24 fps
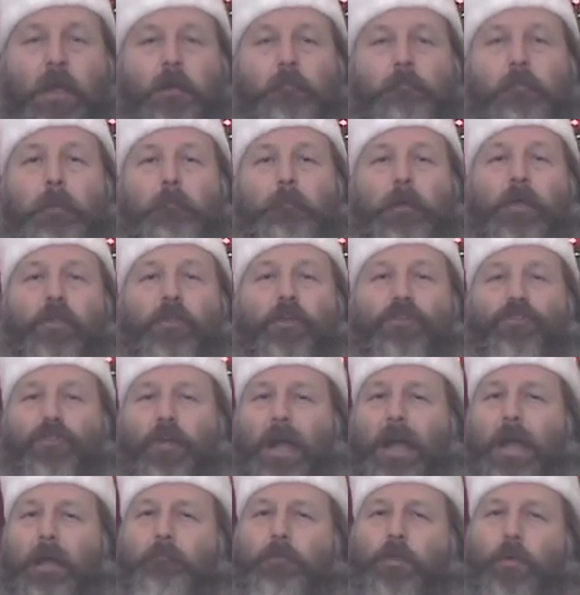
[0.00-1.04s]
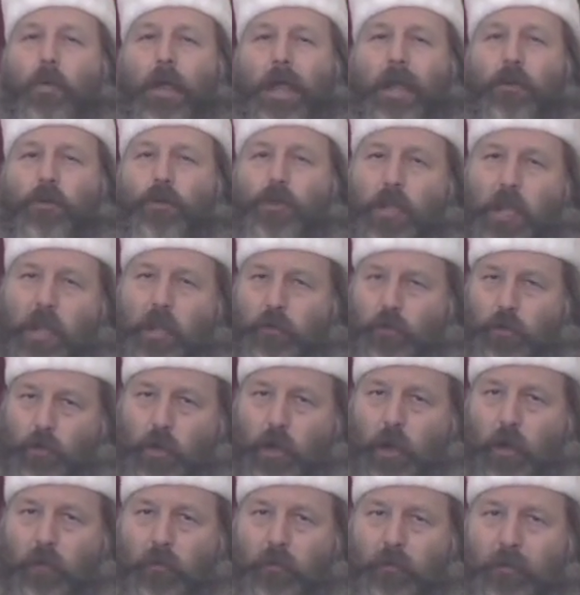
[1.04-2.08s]
But by the time you entered
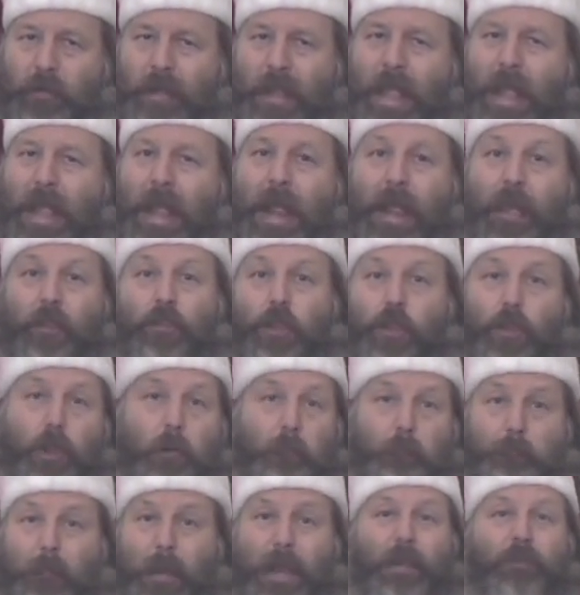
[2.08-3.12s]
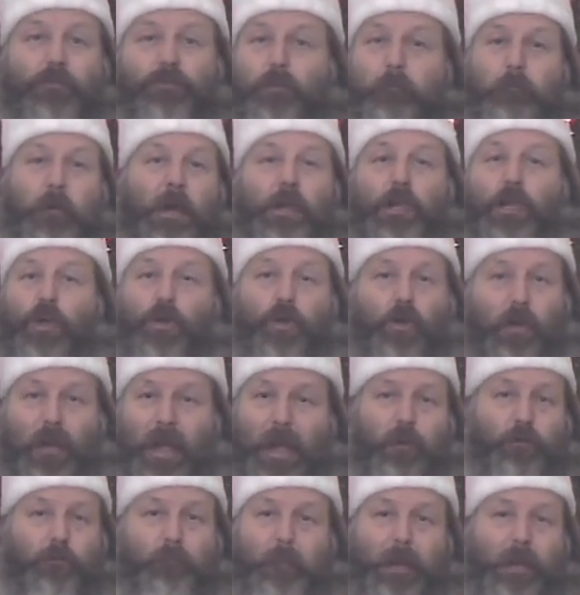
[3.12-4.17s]
kindergarten and the debates among your
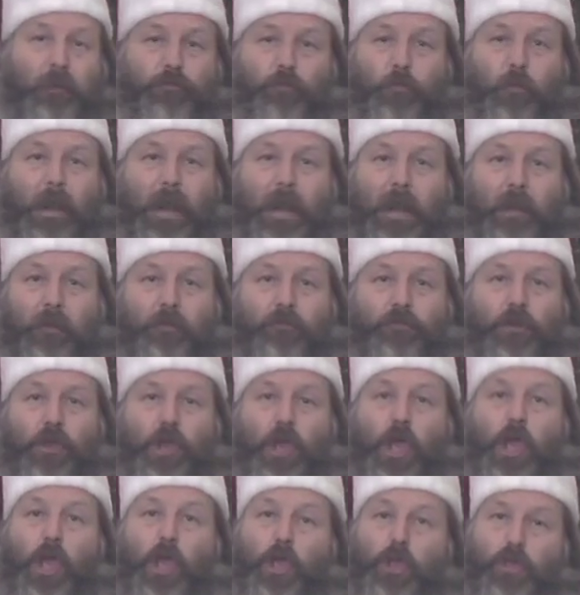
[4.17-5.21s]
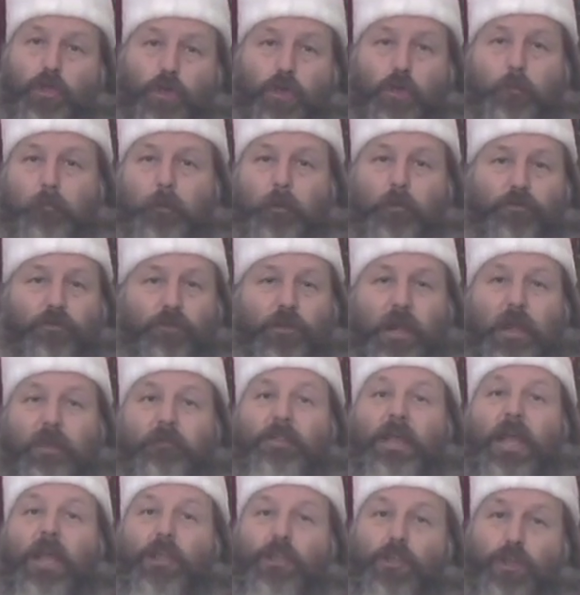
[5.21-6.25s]
classmates raged, you perceived
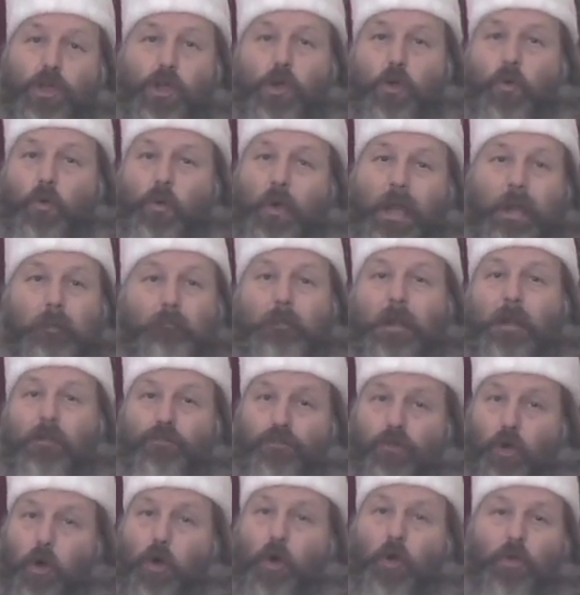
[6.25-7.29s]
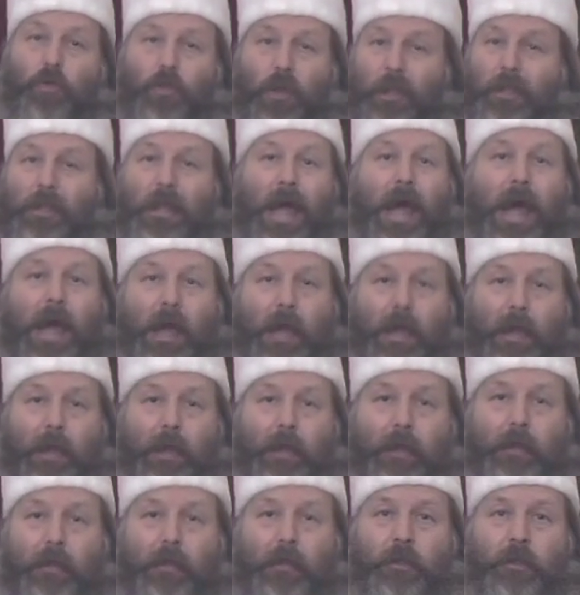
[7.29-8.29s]
that you had been told a lie.